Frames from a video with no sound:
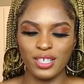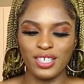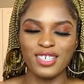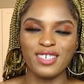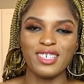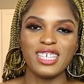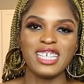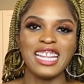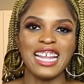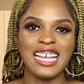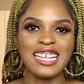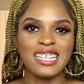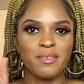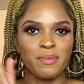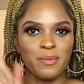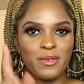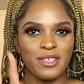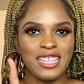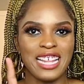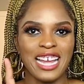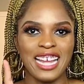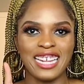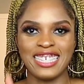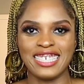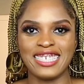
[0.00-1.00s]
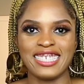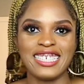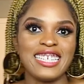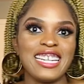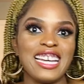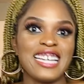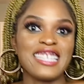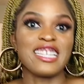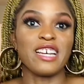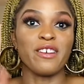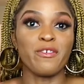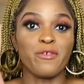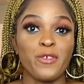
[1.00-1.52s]
Let's put that in there. That's
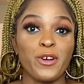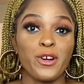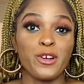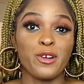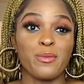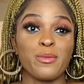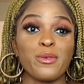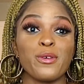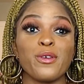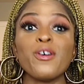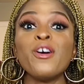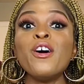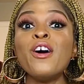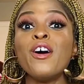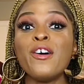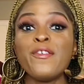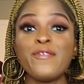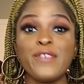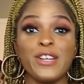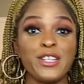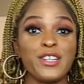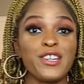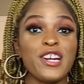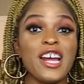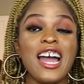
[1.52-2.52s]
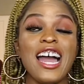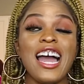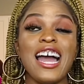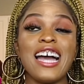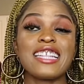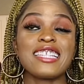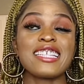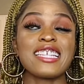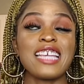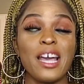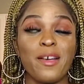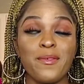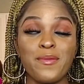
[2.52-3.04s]
affordable. Fedora hats
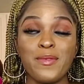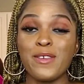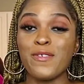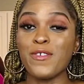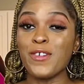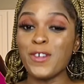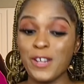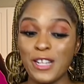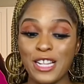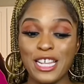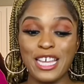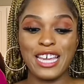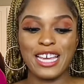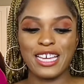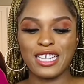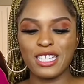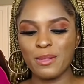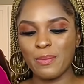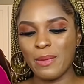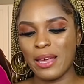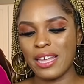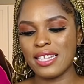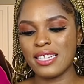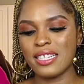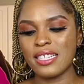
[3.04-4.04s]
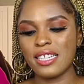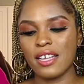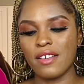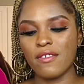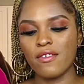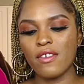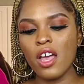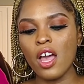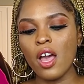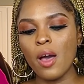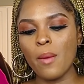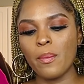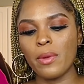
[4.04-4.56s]
can be really expensive,
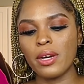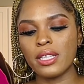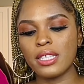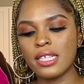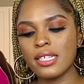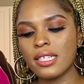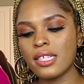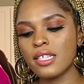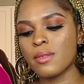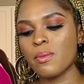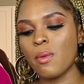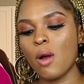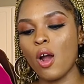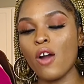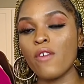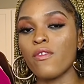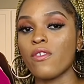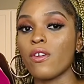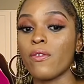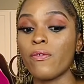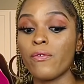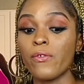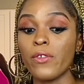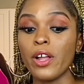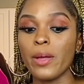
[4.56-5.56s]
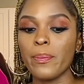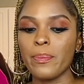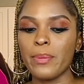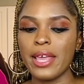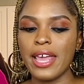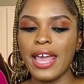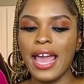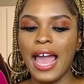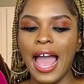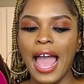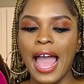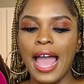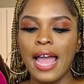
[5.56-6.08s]
but this is more of a floppy
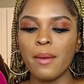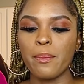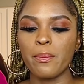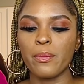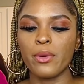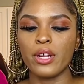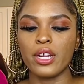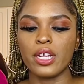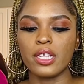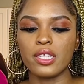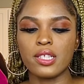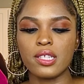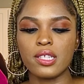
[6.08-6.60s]
hat, but it